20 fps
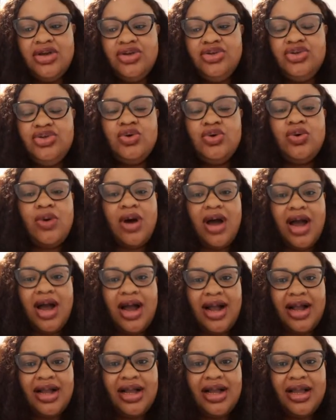you
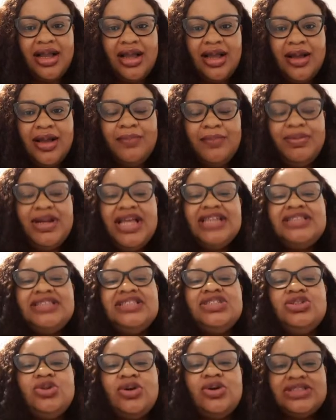are
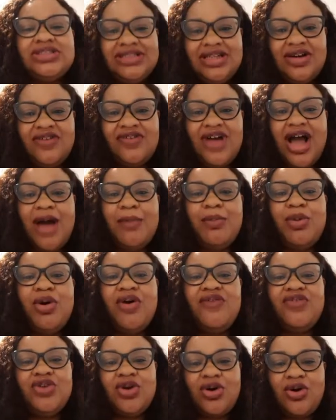placing yourself
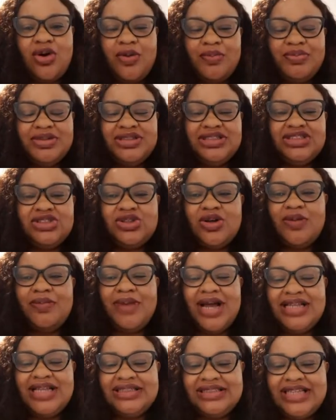above your competition
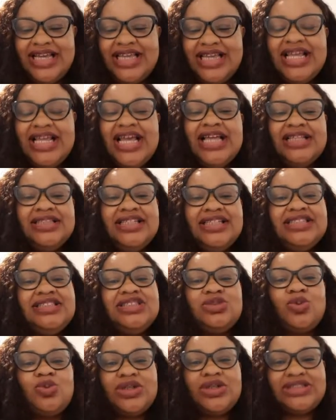by saying, this
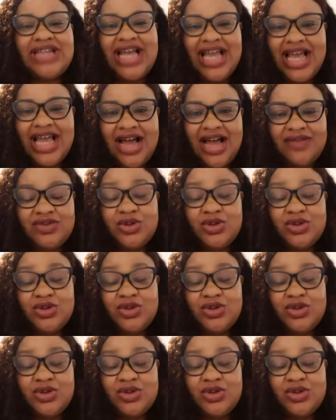is what I have.